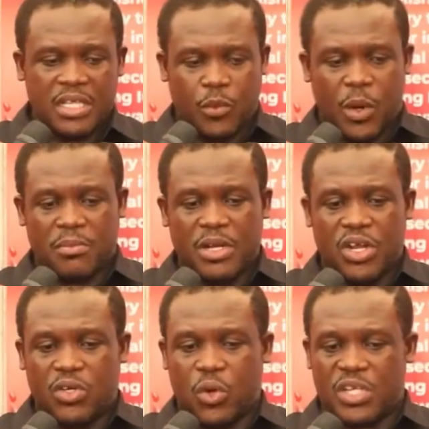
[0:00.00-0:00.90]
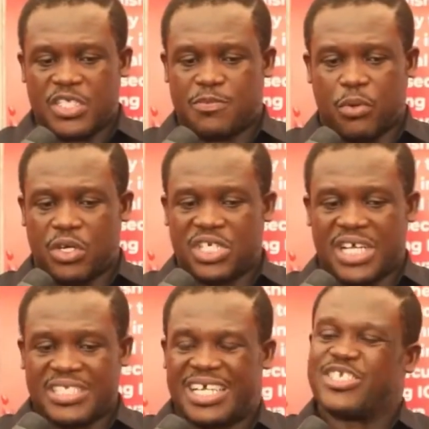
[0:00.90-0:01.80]
The 1 million coders
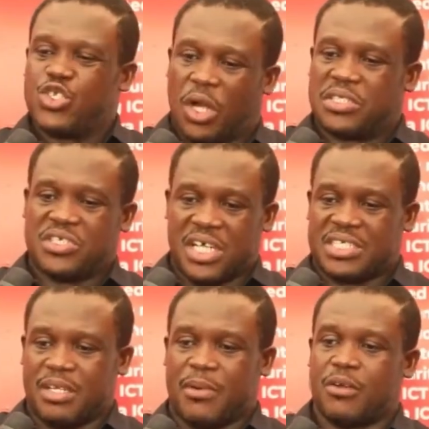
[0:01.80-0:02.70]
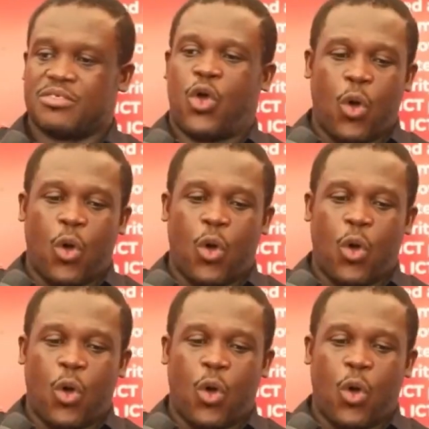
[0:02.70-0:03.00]
project is not just about